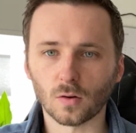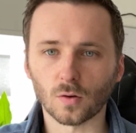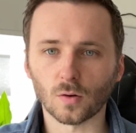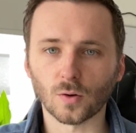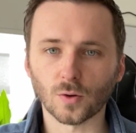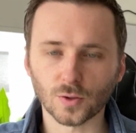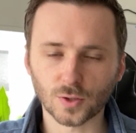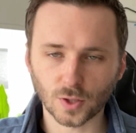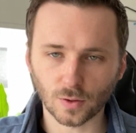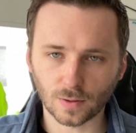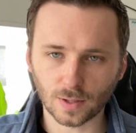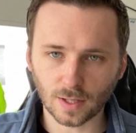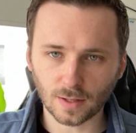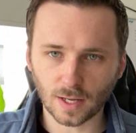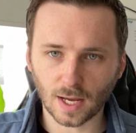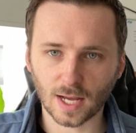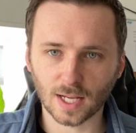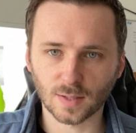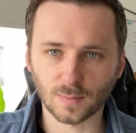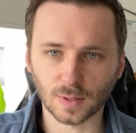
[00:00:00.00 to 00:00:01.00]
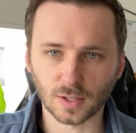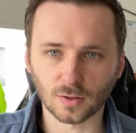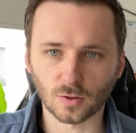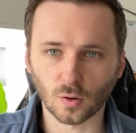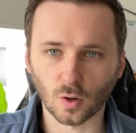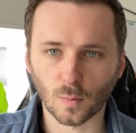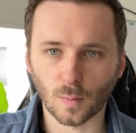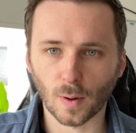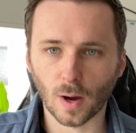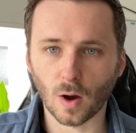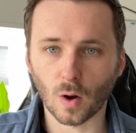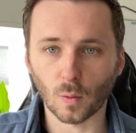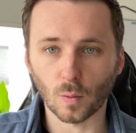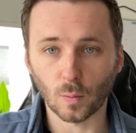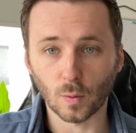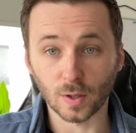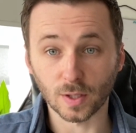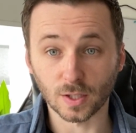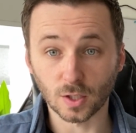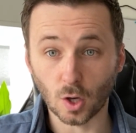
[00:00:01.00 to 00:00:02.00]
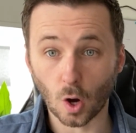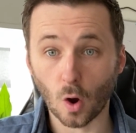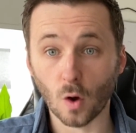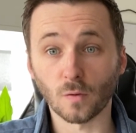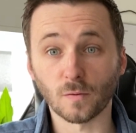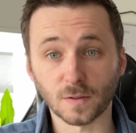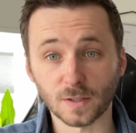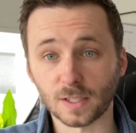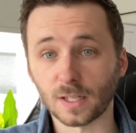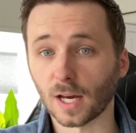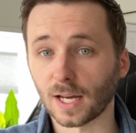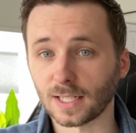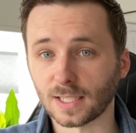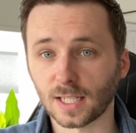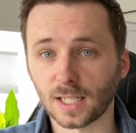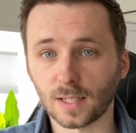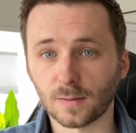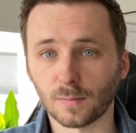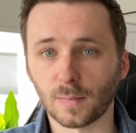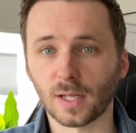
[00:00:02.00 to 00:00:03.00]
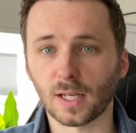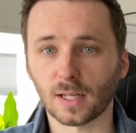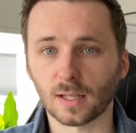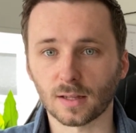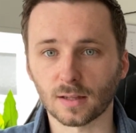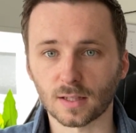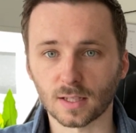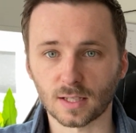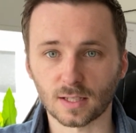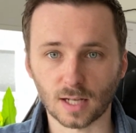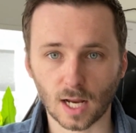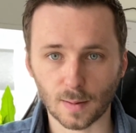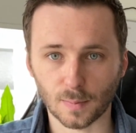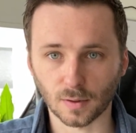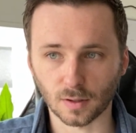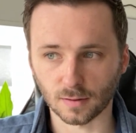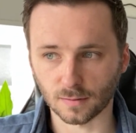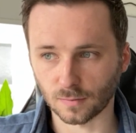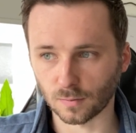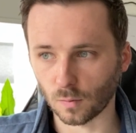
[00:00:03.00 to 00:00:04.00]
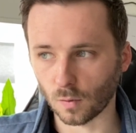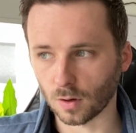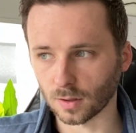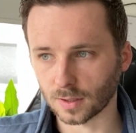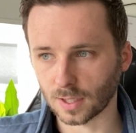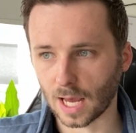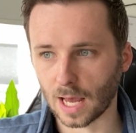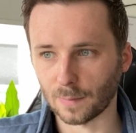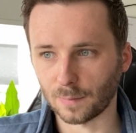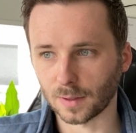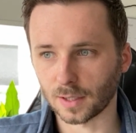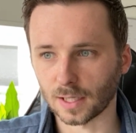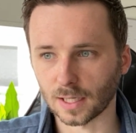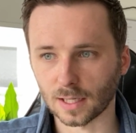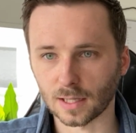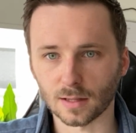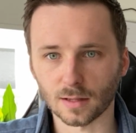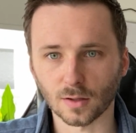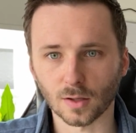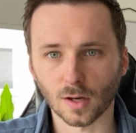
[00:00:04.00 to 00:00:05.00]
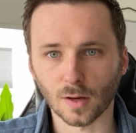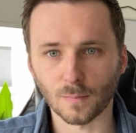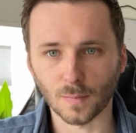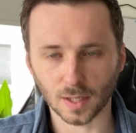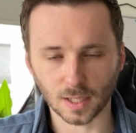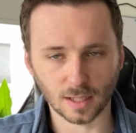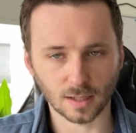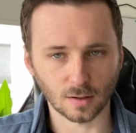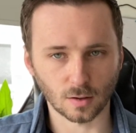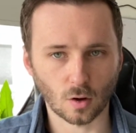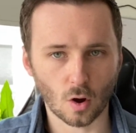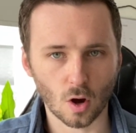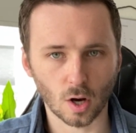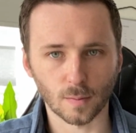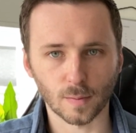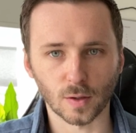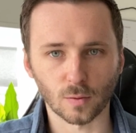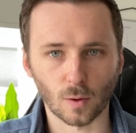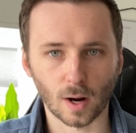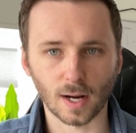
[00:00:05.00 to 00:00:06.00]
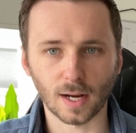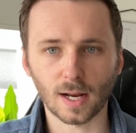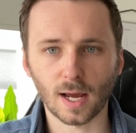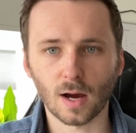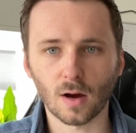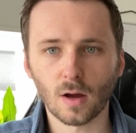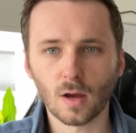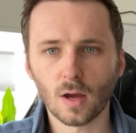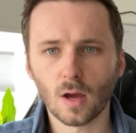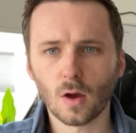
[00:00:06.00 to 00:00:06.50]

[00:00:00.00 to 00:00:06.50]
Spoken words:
Also, another aspect to talk about with COVID-19 being the staple of what's happening in the immediate economy right now,